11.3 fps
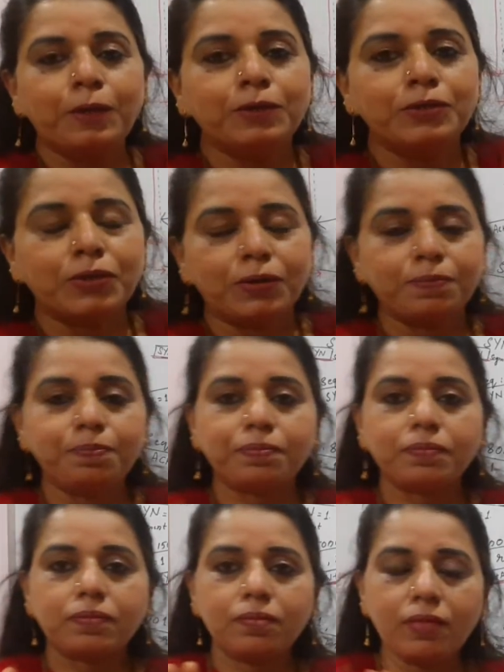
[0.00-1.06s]
So
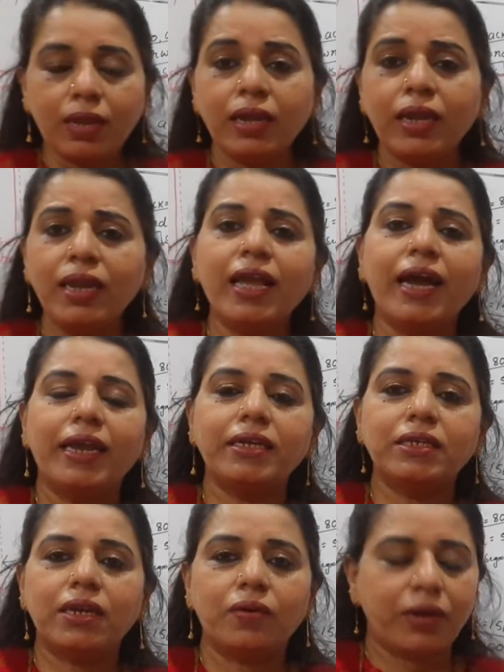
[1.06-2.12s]
in
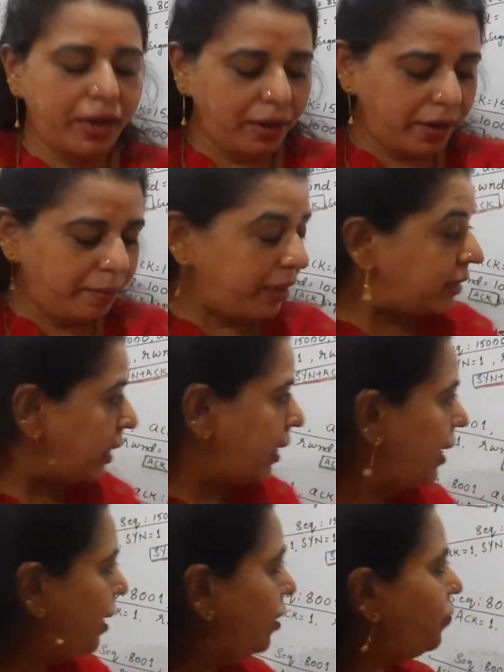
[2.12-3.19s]
connection oriented,
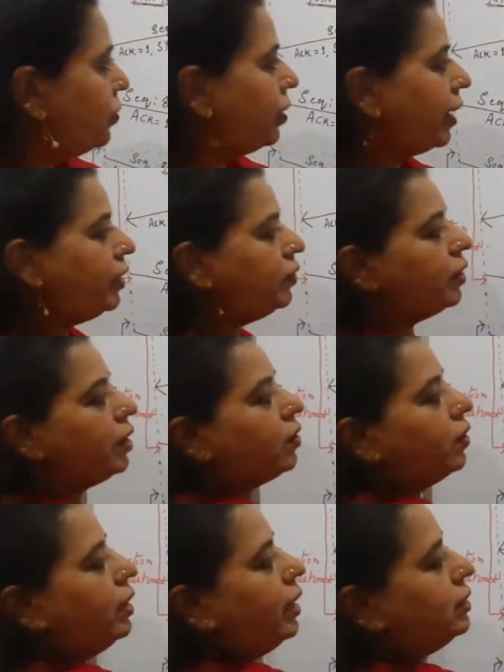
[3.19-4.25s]
basically, if you try to
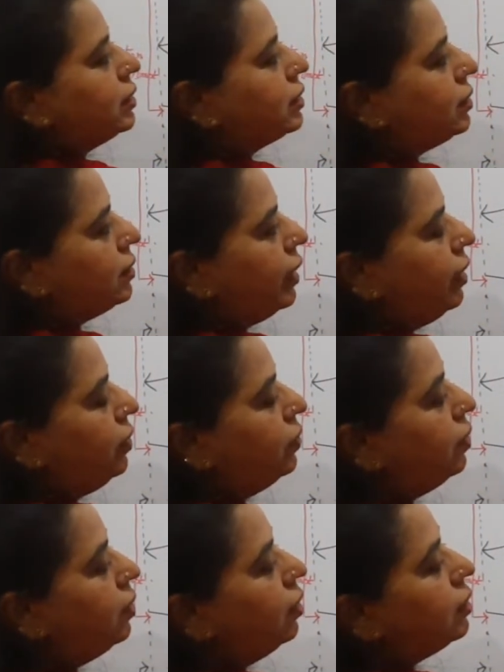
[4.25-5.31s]
recall, I'll just tell
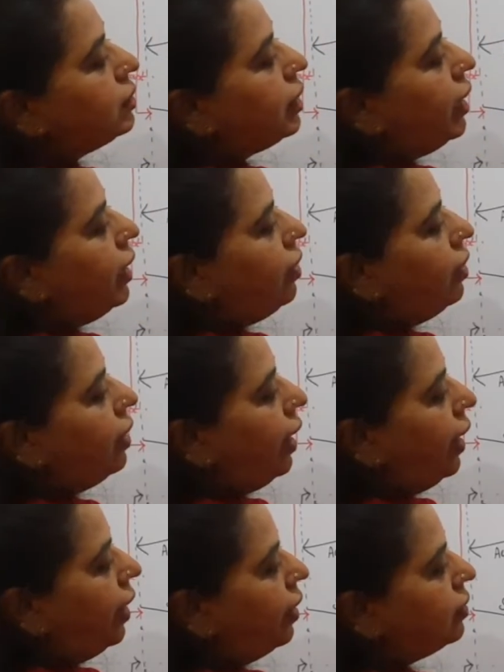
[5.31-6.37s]
you three,
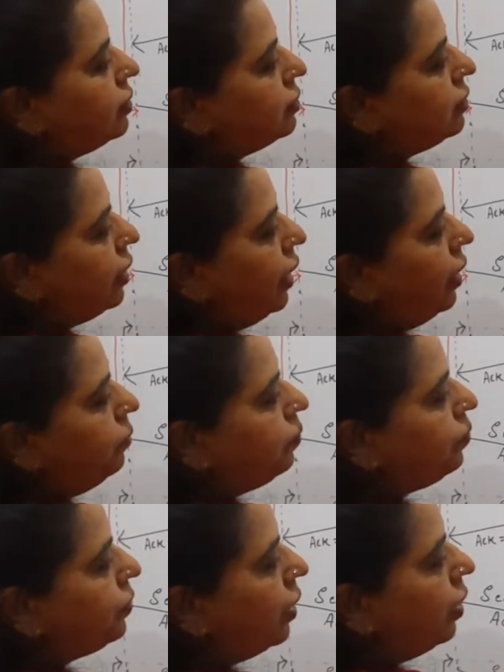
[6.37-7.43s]
ha three
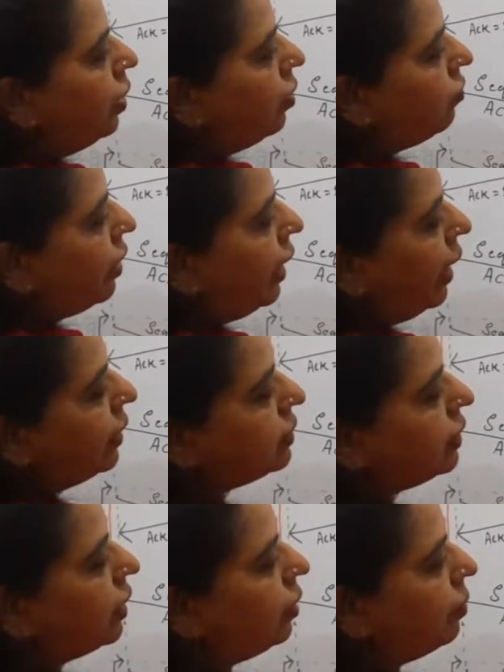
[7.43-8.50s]
way
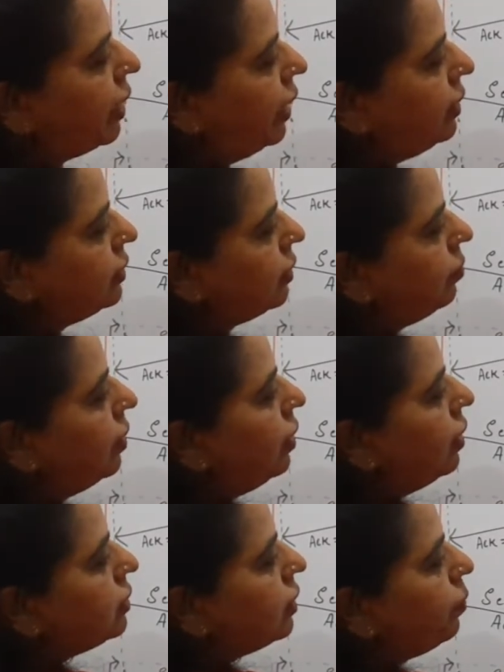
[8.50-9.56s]
handshaking mechanism.
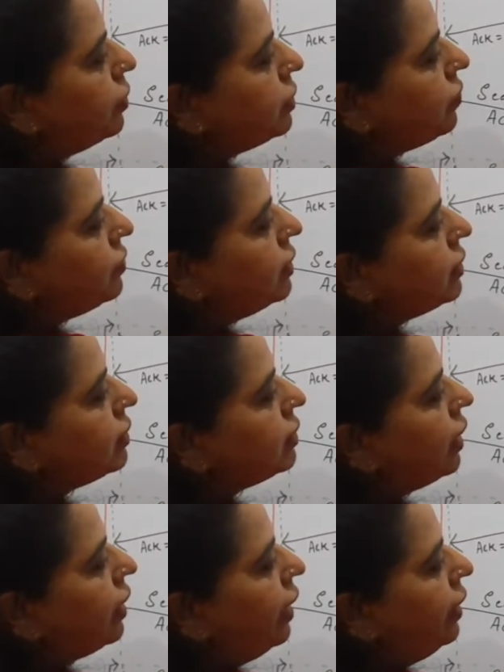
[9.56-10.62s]
Suppose if this is
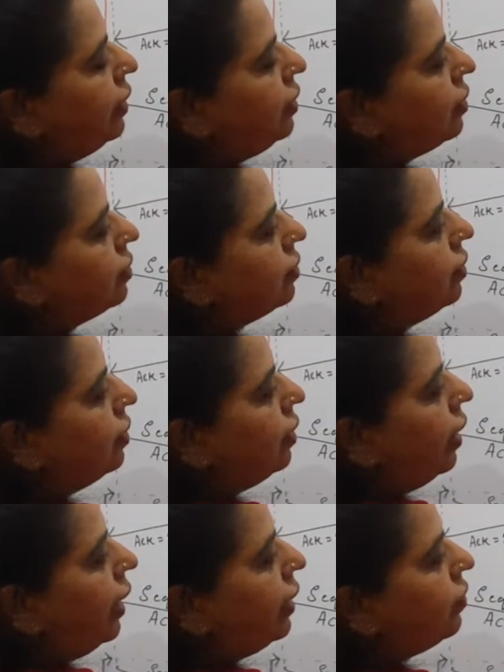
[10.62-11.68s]
the client
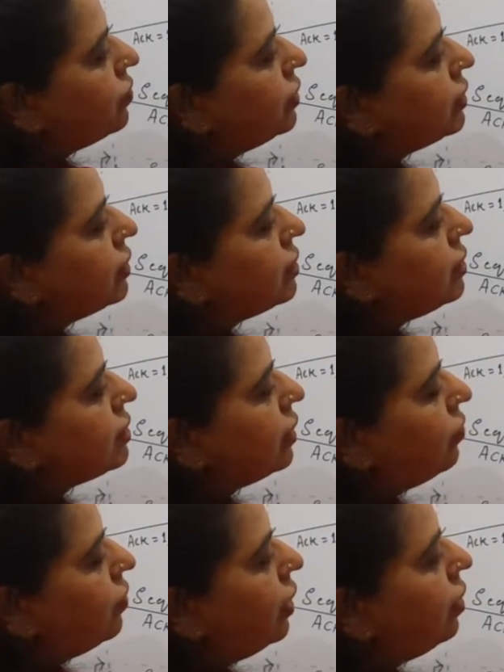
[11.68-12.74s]
and if this is the
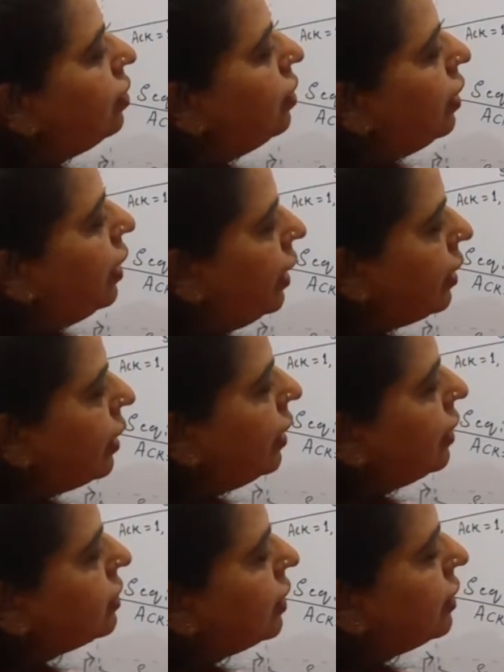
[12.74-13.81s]
server, in
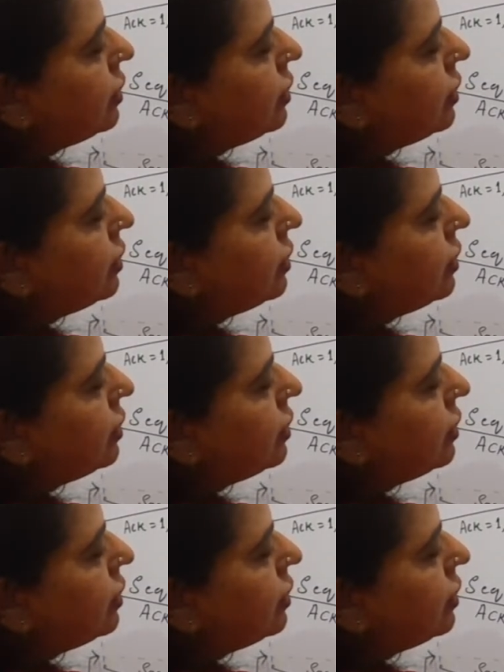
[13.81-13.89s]
connection